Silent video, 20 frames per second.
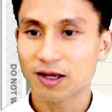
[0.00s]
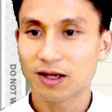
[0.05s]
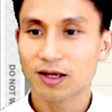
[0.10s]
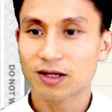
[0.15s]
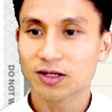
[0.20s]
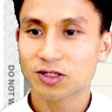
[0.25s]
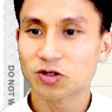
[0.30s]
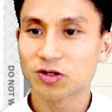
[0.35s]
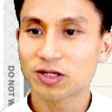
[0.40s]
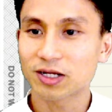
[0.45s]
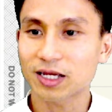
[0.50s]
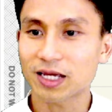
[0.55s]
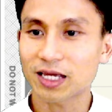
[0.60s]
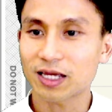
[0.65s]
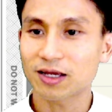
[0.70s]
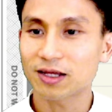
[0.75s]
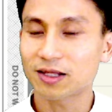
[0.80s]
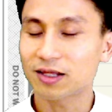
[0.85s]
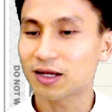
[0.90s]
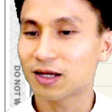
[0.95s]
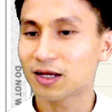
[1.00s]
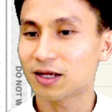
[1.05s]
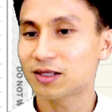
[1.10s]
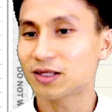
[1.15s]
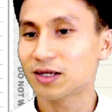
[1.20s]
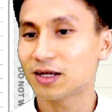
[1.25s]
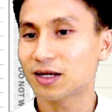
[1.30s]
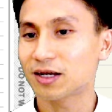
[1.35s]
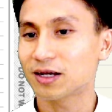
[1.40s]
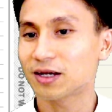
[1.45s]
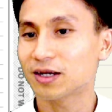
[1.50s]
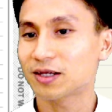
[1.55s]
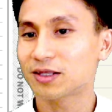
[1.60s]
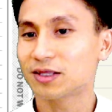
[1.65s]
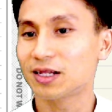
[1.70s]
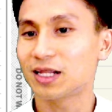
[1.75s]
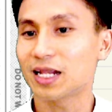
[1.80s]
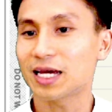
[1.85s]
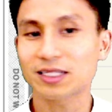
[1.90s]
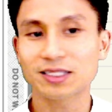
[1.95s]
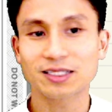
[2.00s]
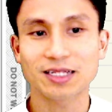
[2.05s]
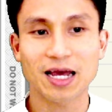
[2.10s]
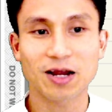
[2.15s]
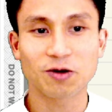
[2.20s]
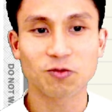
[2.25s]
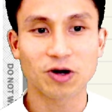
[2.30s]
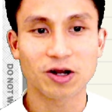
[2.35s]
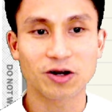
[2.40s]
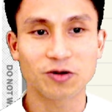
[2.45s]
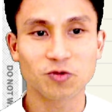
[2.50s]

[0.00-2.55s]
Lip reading: So the less than one